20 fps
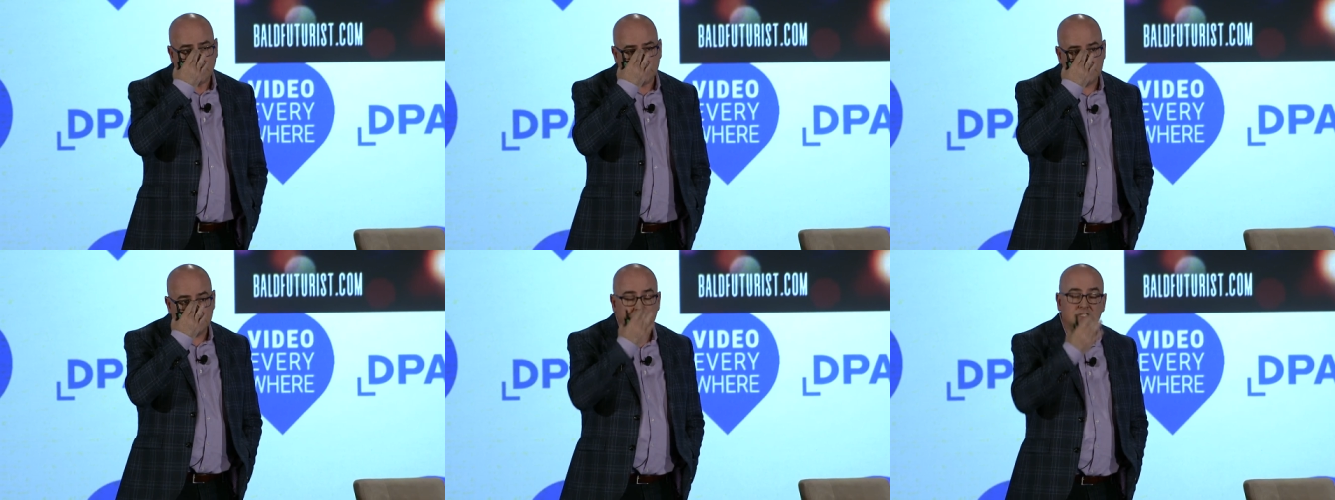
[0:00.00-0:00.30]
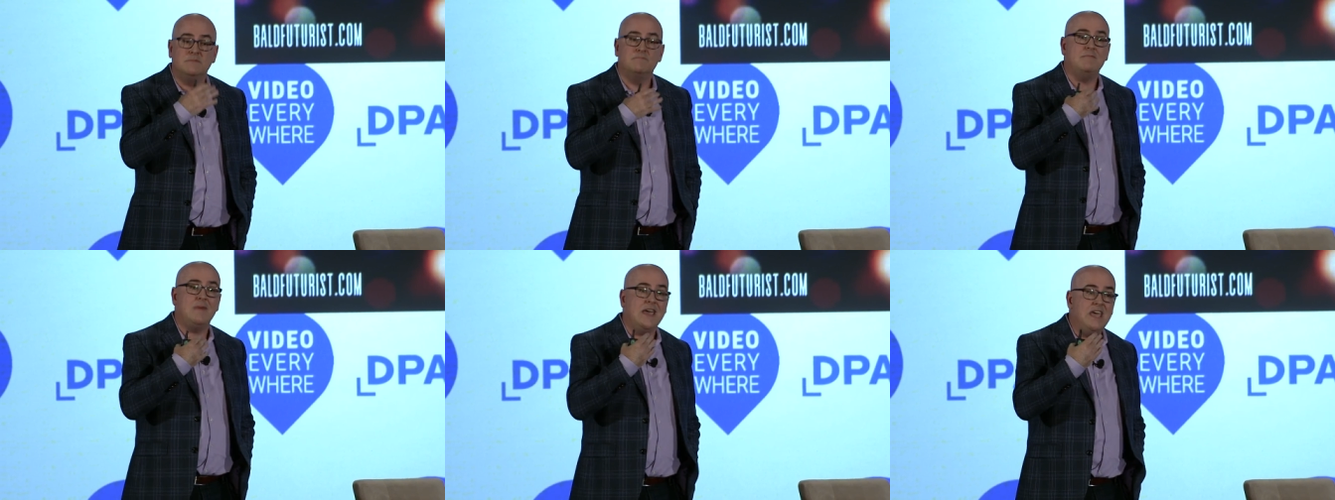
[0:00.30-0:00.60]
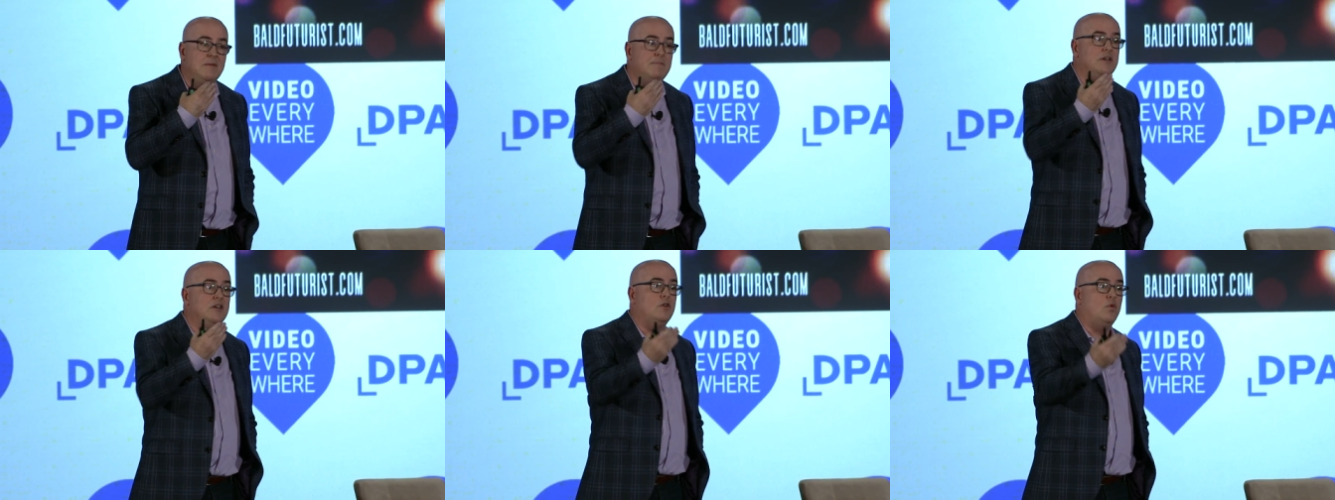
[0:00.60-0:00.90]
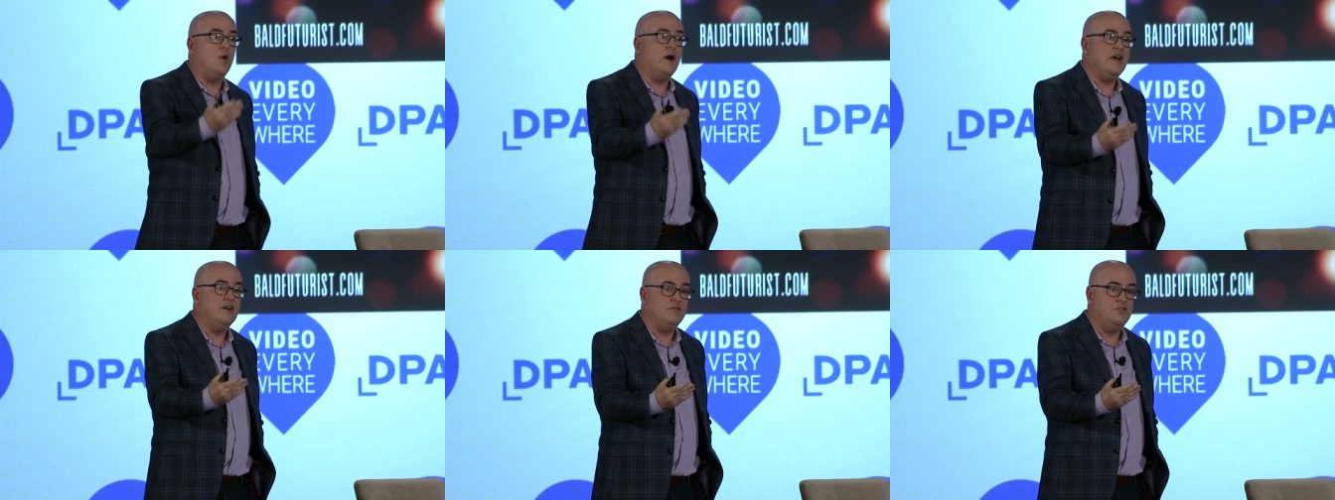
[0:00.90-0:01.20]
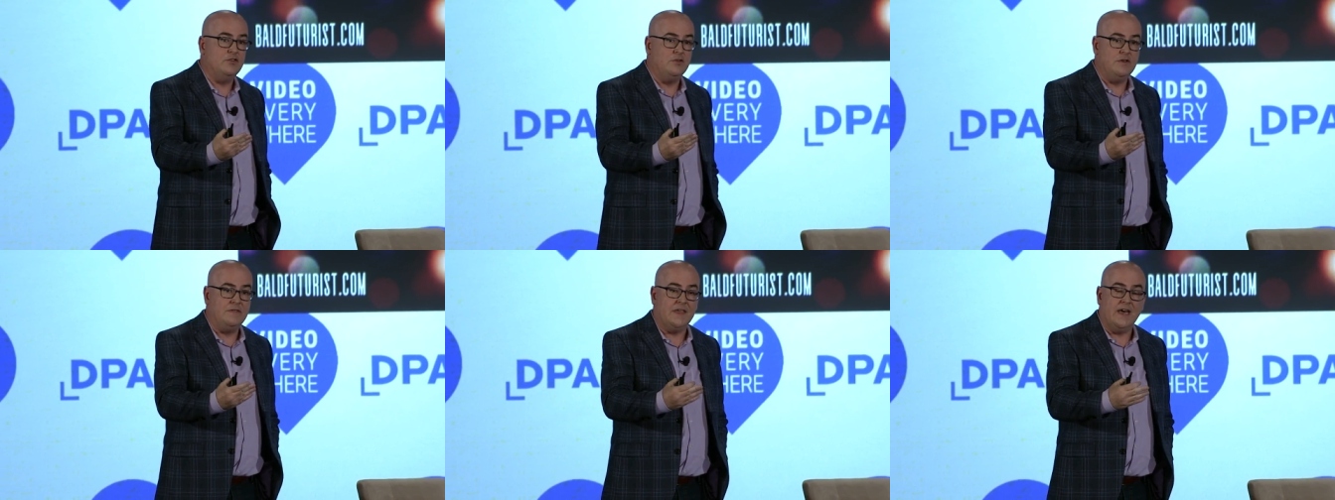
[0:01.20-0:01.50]
So this may be a way of
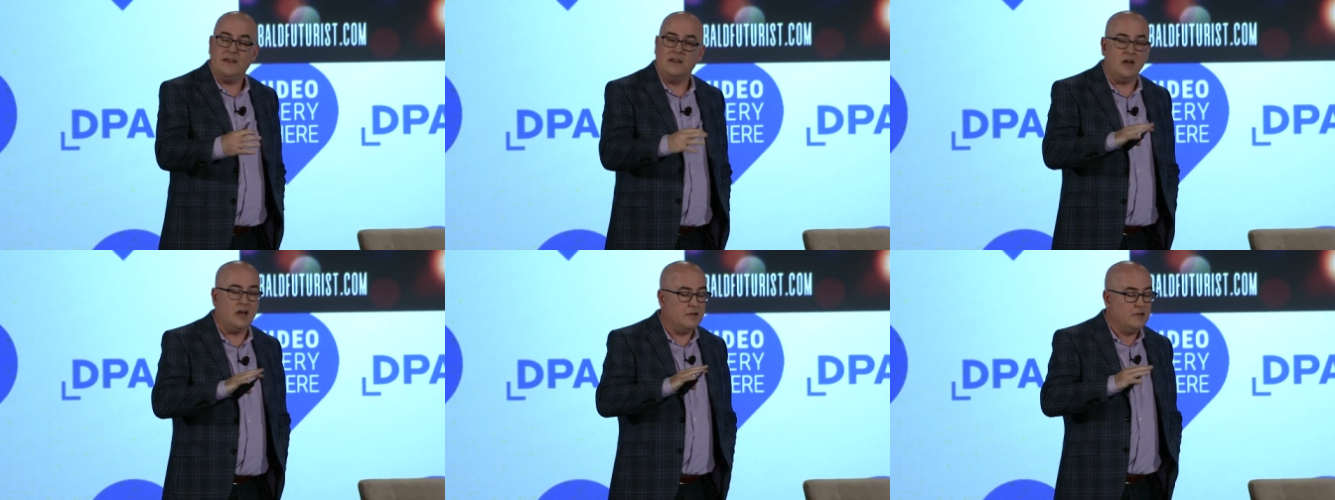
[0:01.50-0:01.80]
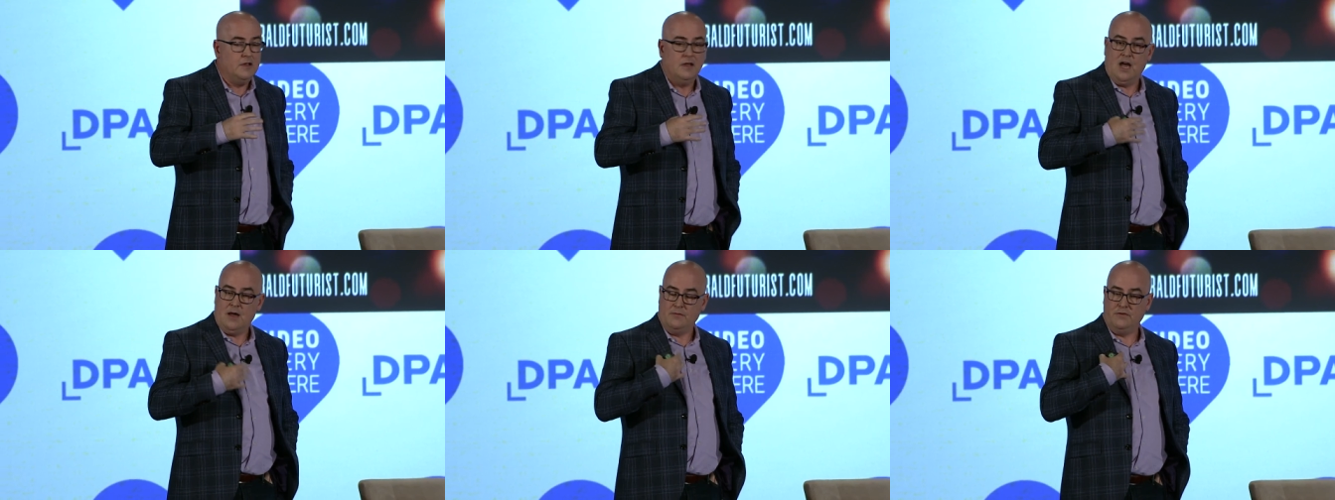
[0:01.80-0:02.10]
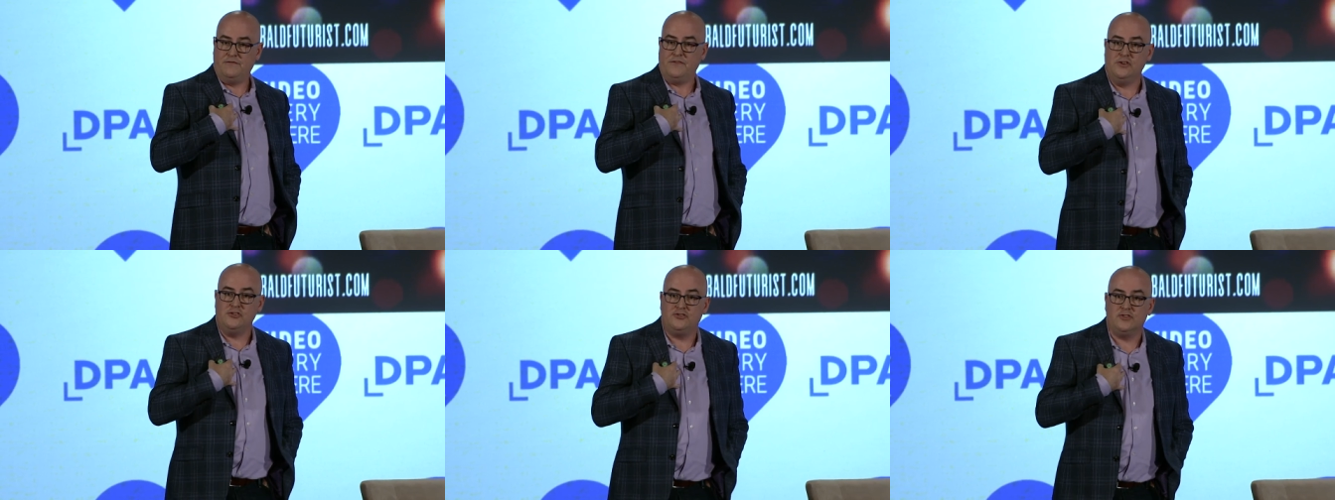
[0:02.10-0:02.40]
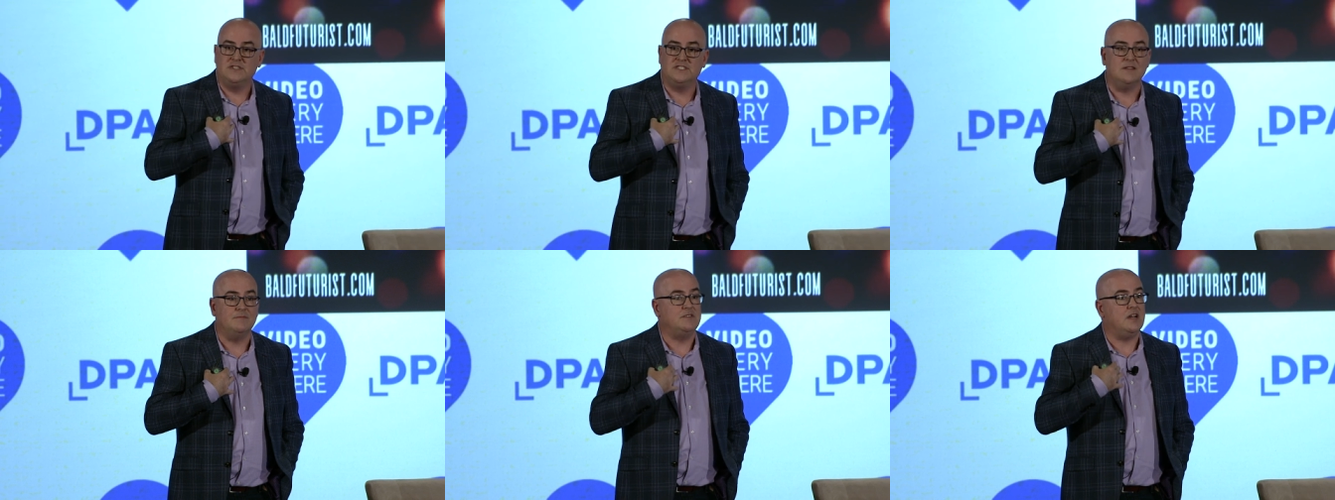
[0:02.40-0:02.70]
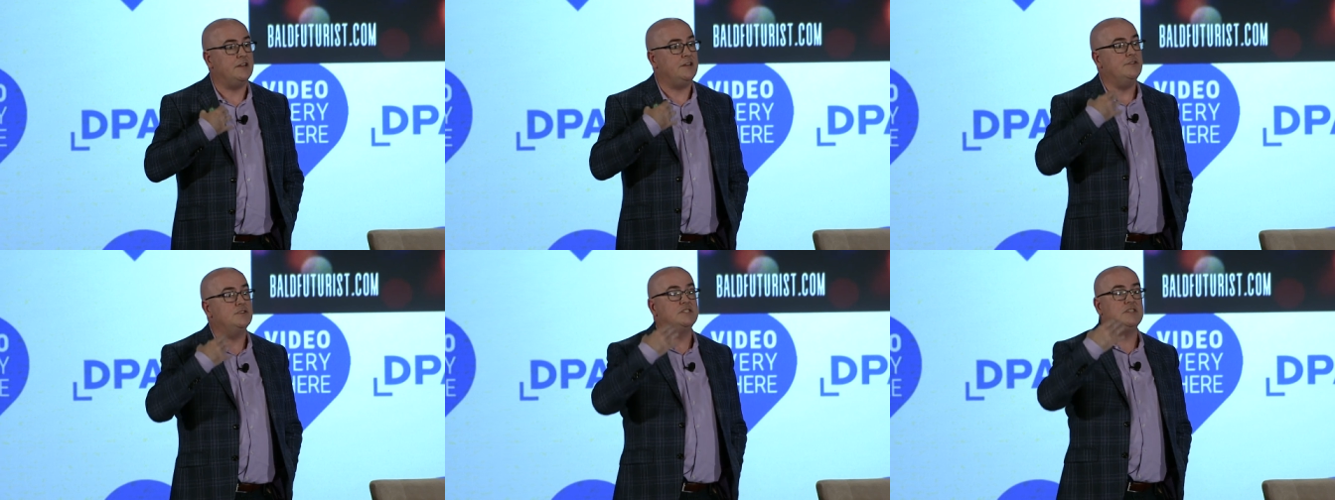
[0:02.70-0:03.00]
doing that. Now, I'm a futurist. I'm
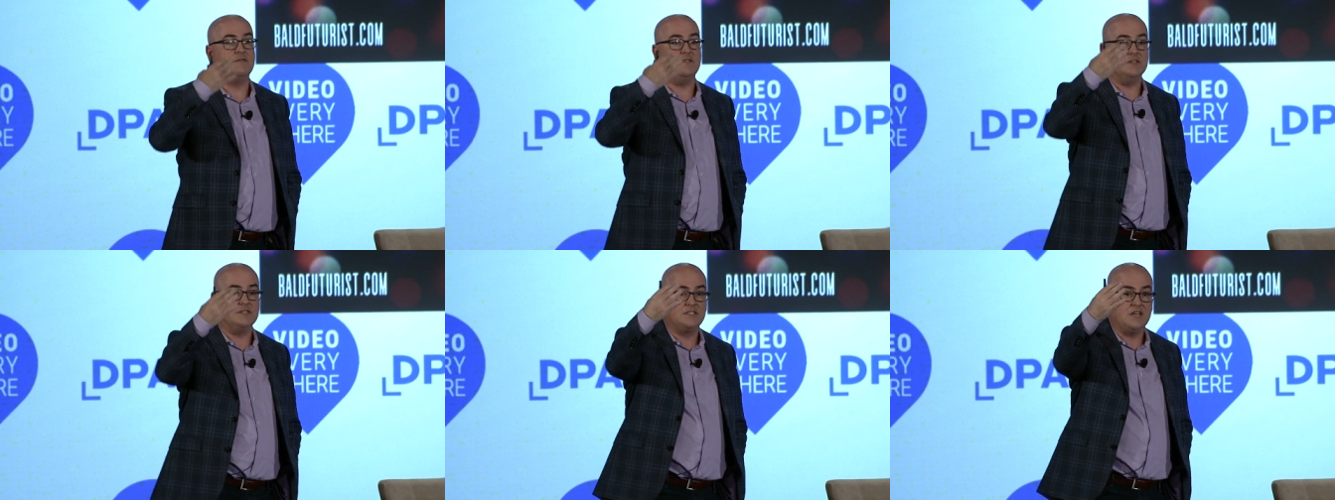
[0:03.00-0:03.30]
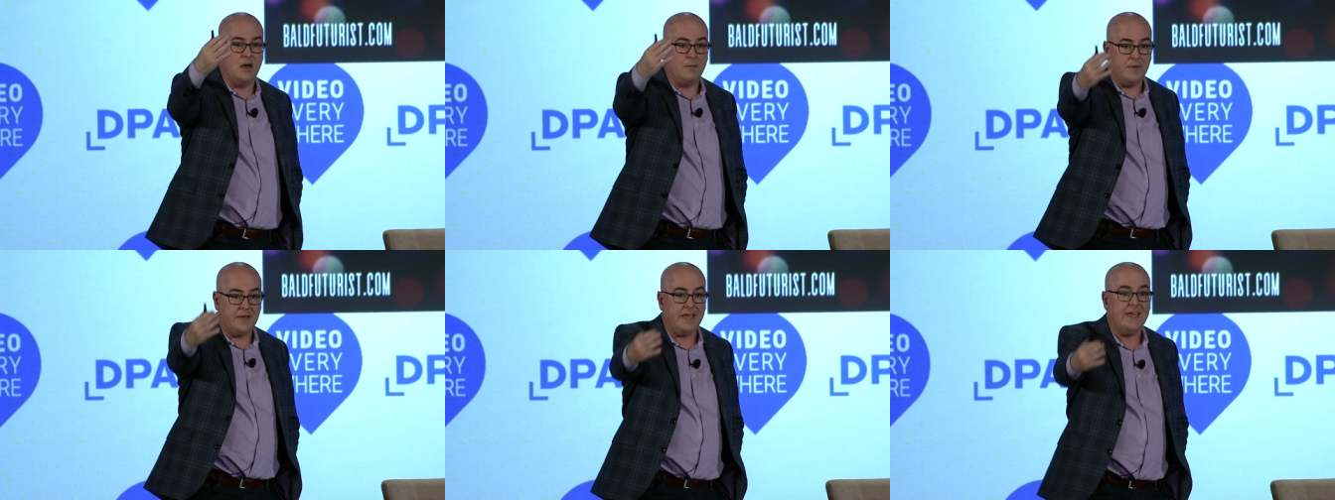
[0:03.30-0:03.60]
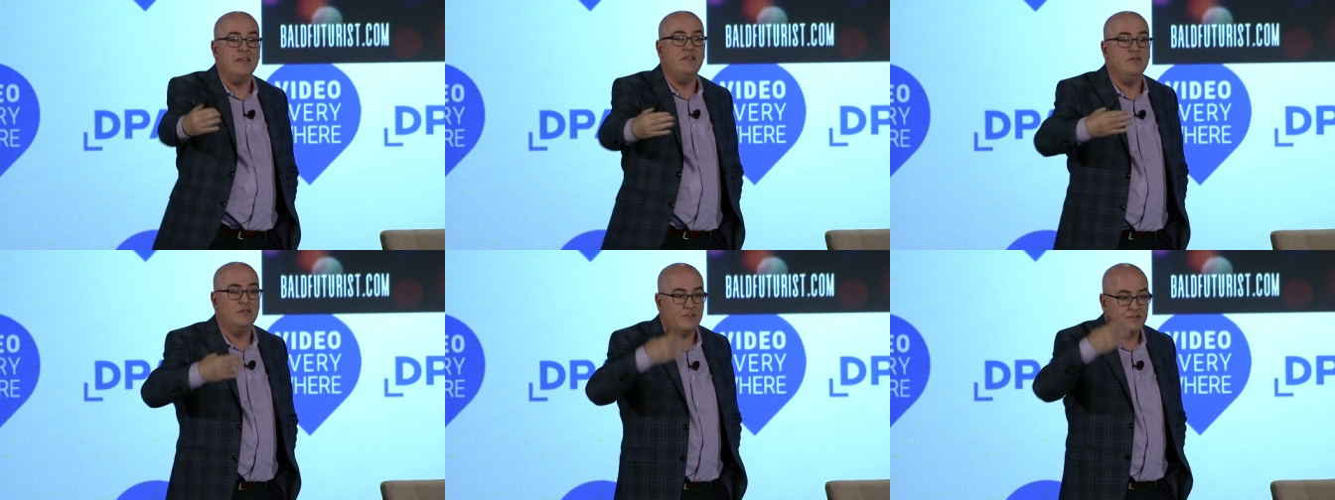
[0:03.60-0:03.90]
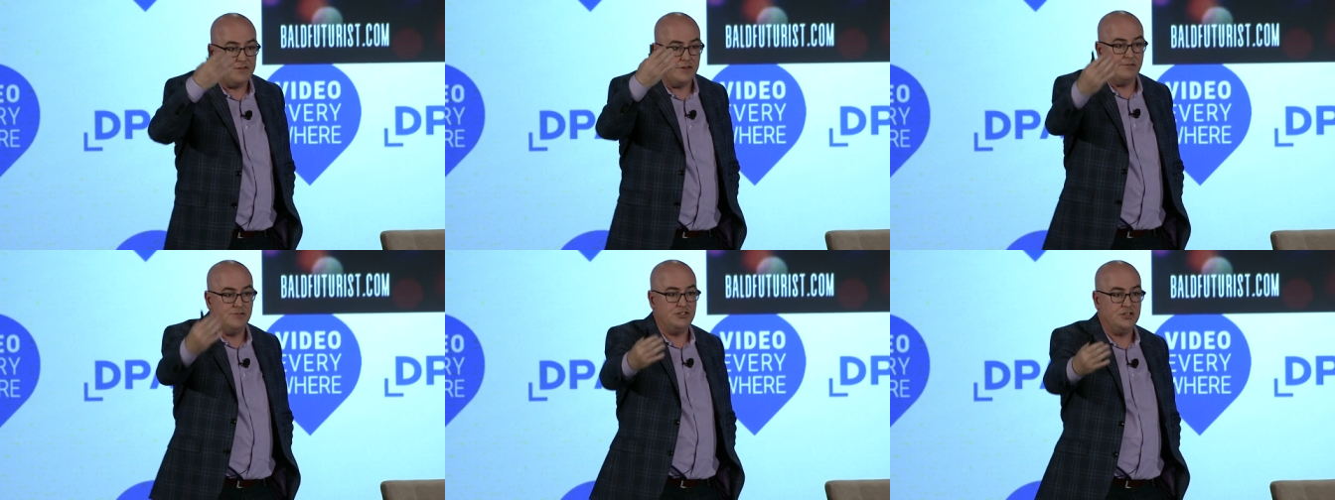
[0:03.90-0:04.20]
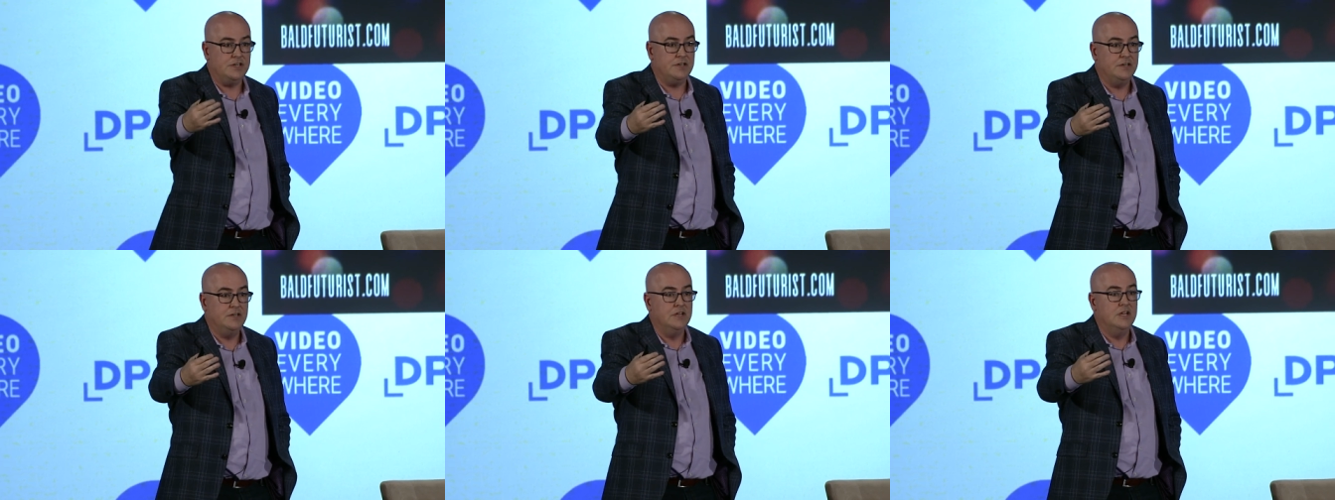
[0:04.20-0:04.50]
telling you stuff that's coming in the
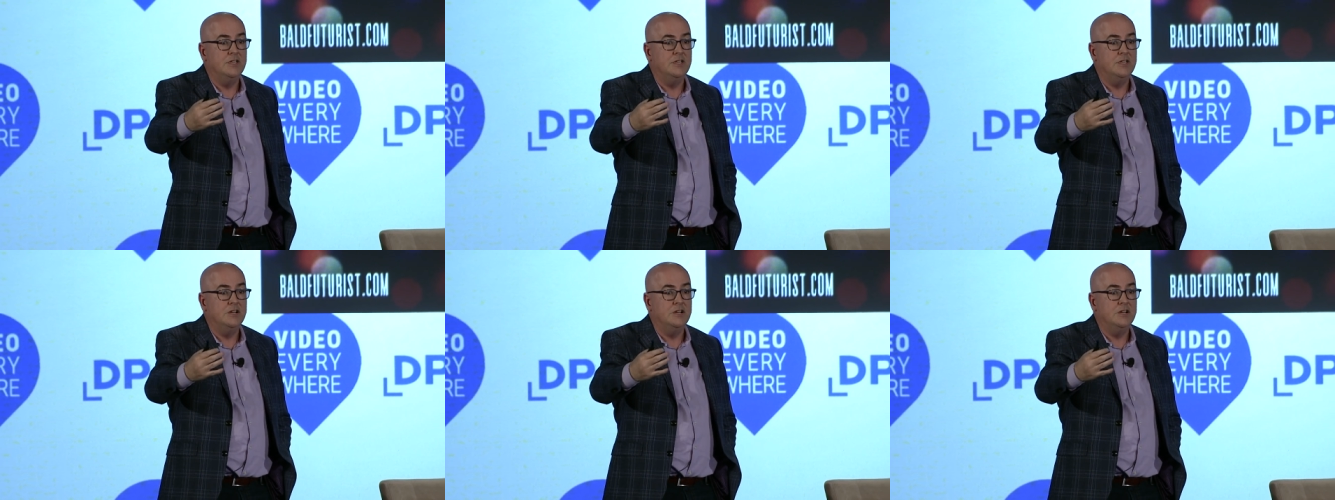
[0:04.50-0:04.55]
future.